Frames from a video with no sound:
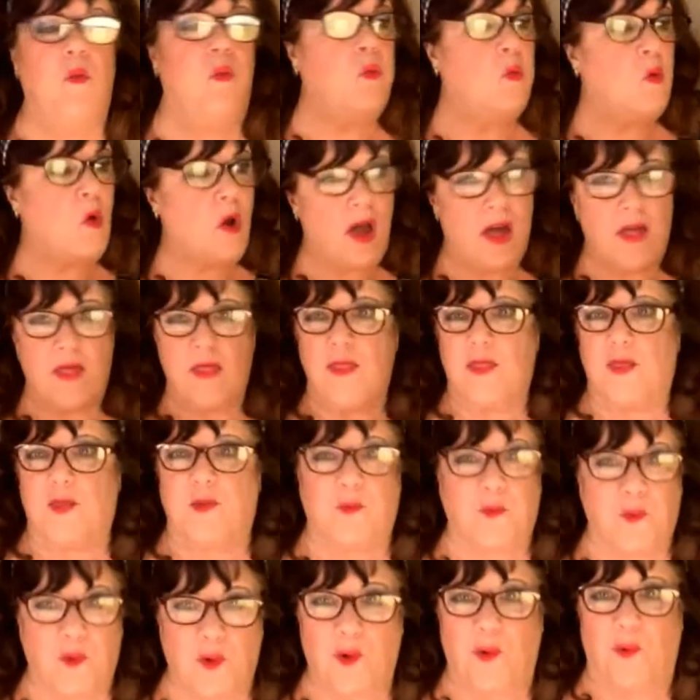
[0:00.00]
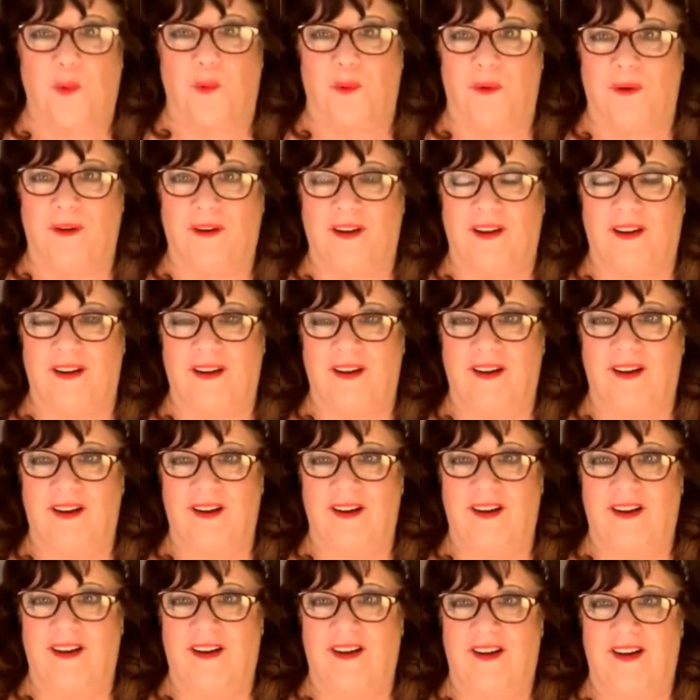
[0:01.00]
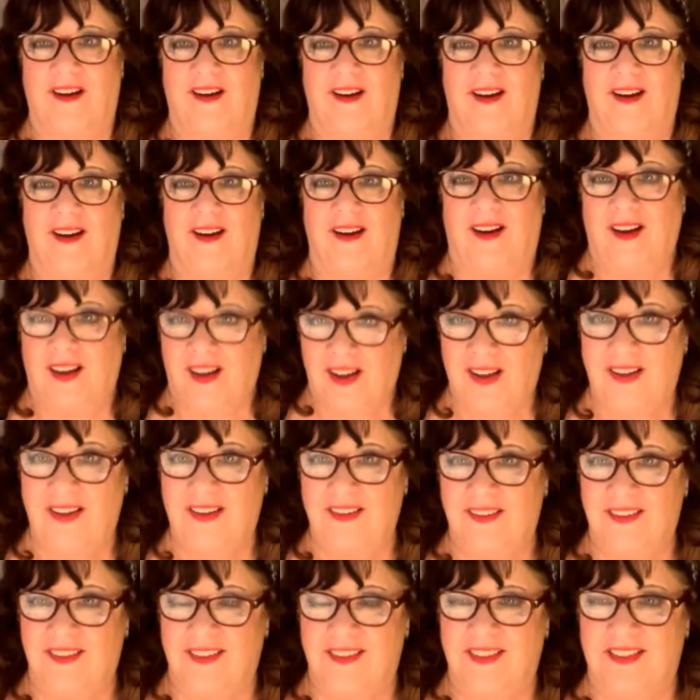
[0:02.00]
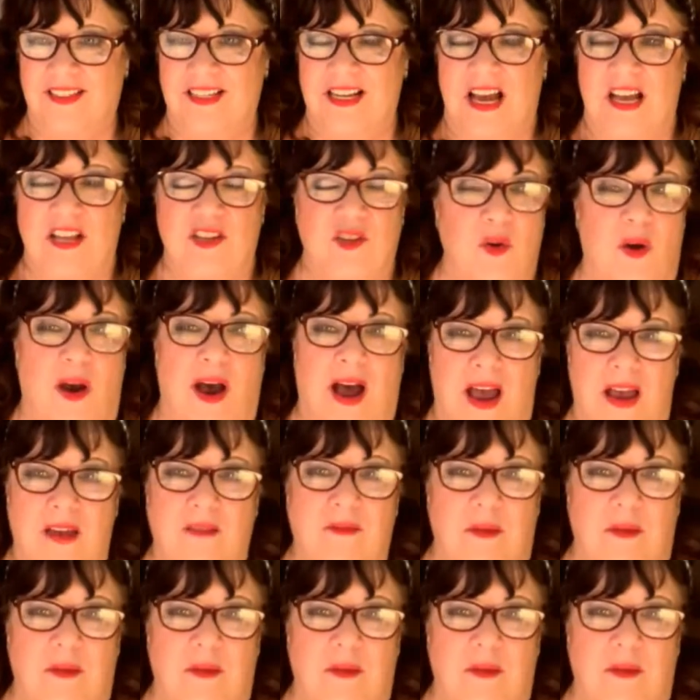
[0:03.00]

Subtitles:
run through? Huh? So I